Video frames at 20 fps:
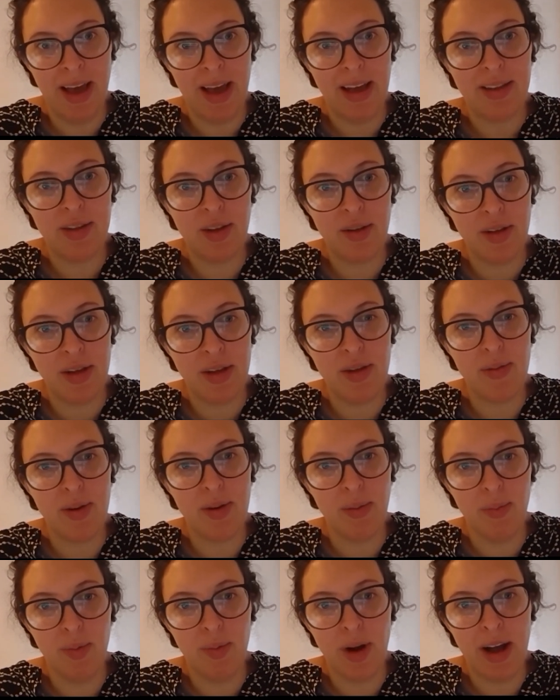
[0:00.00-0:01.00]
so that you
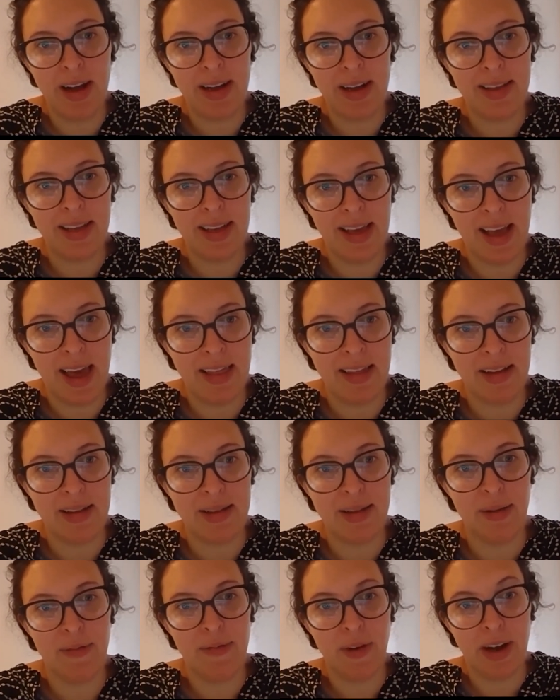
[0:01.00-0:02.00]
can work together
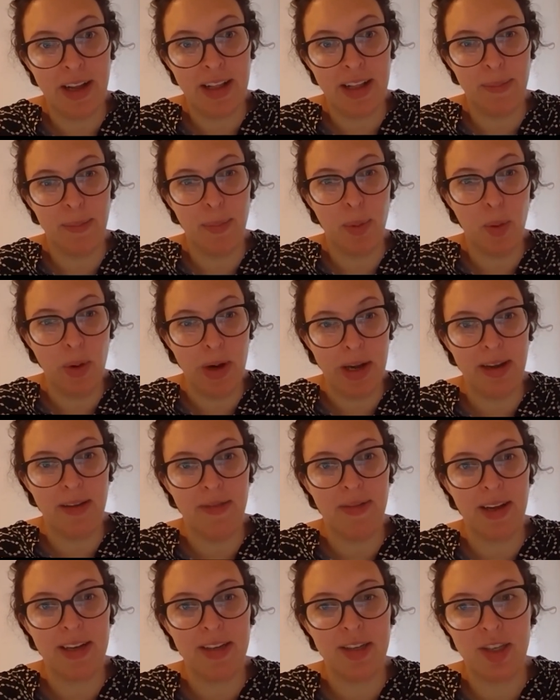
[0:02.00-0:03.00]
to find the point
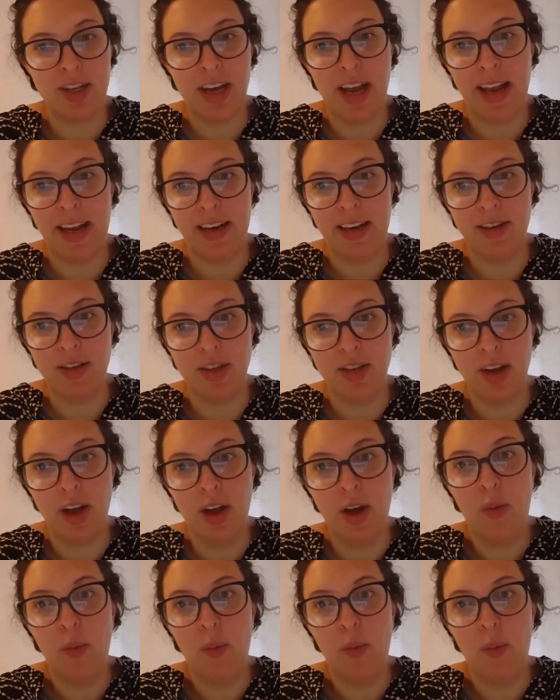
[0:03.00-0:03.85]
of exchange